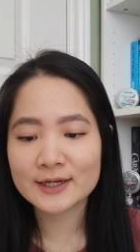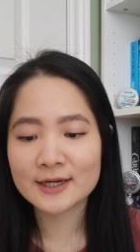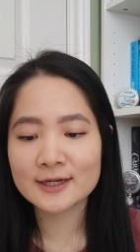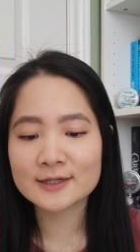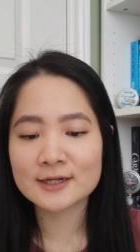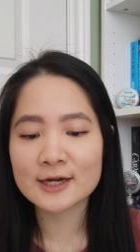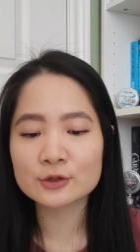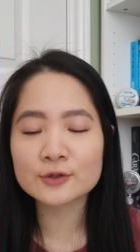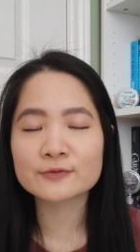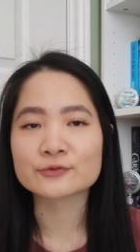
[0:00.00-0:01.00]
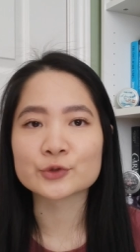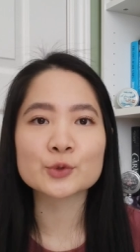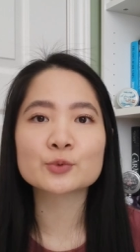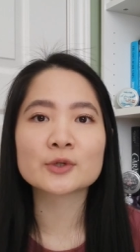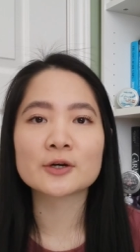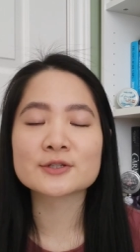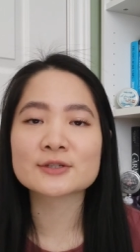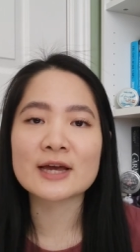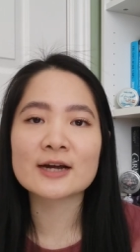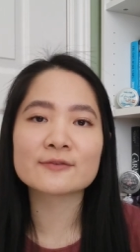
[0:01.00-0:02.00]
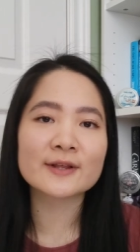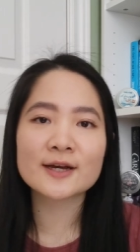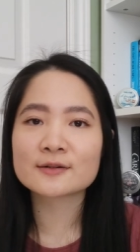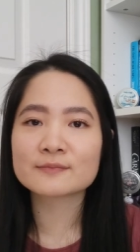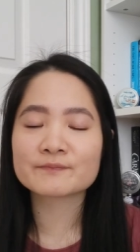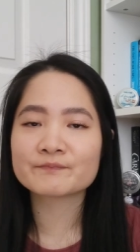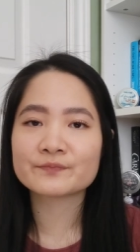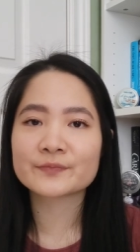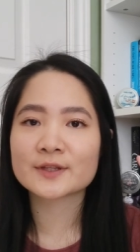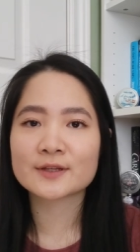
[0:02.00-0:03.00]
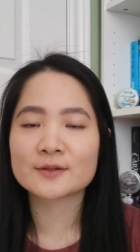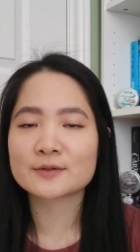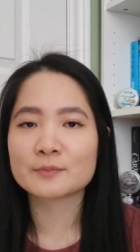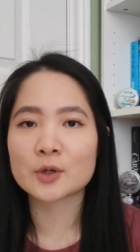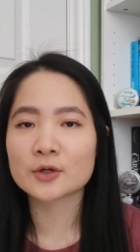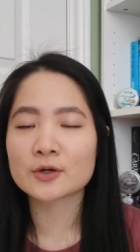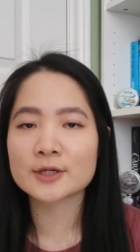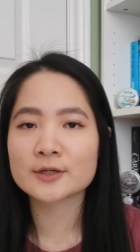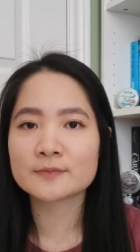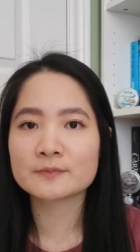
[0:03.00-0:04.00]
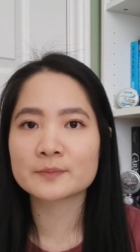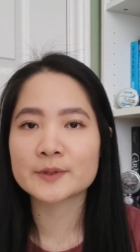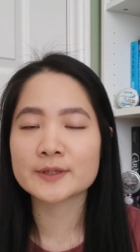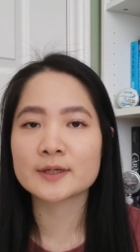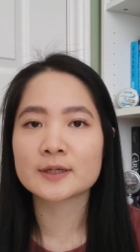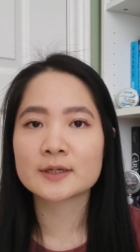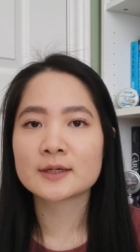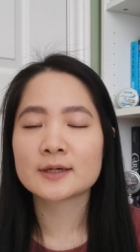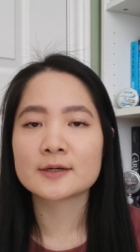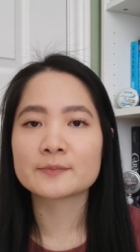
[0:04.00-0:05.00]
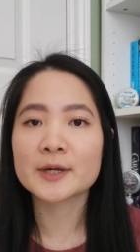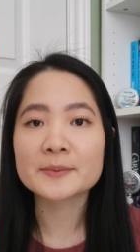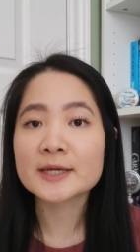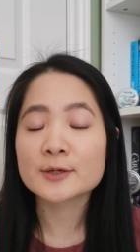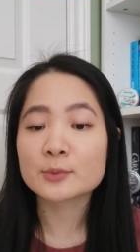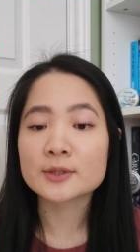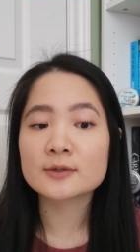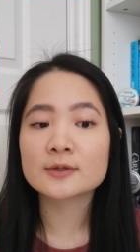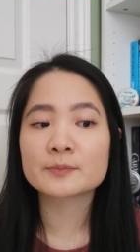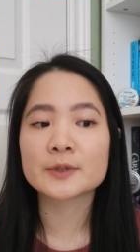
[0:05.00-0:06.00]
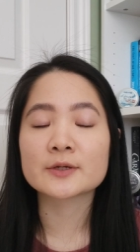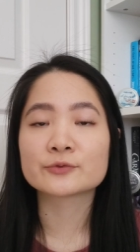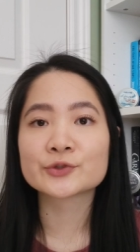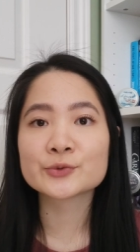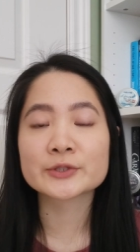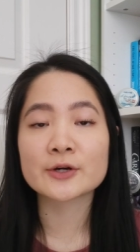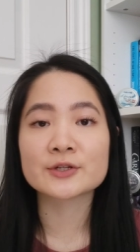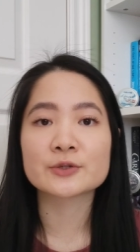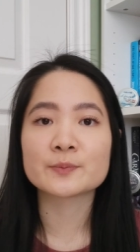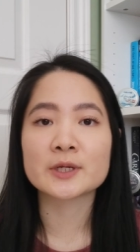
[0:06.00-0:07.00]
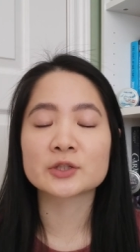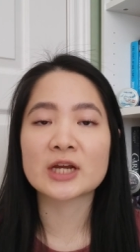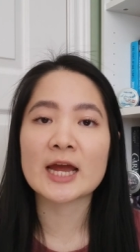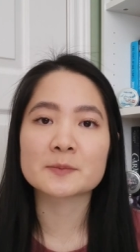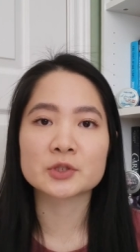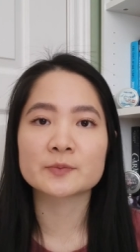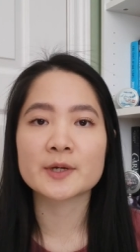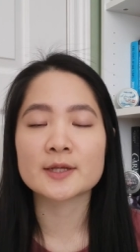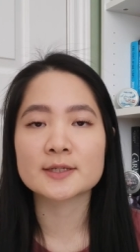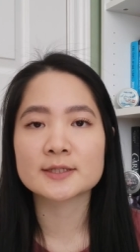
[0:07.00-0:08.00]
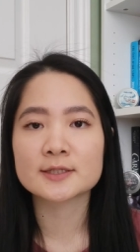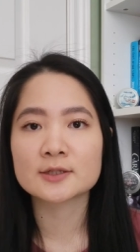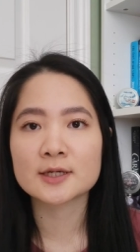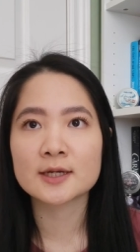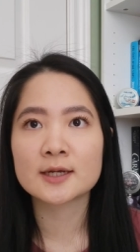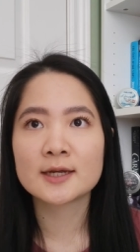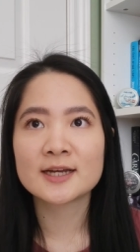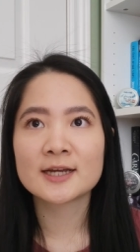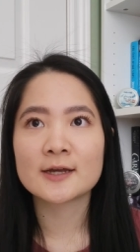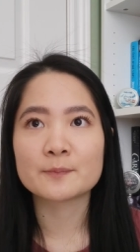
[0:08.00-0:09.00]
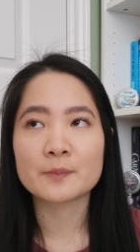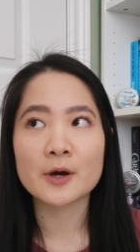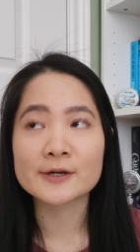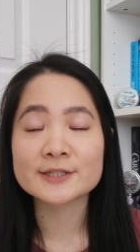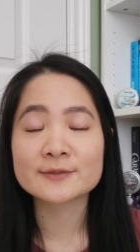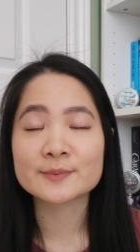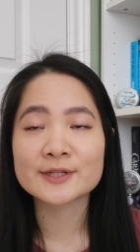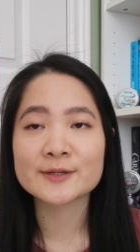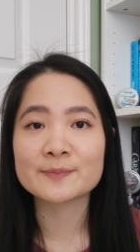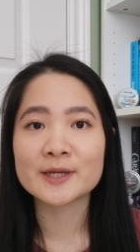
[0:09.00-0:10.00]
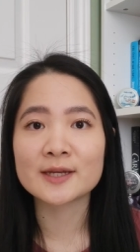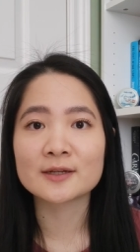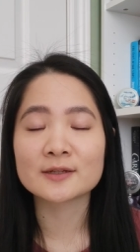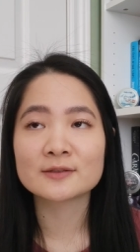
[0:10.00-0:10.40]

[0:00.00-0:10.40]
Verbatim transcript: And I don't know if Ruhn will also have that mark on him, but uh, maybe he will. But Ruhn's also being captured by the Asteri and possibly being...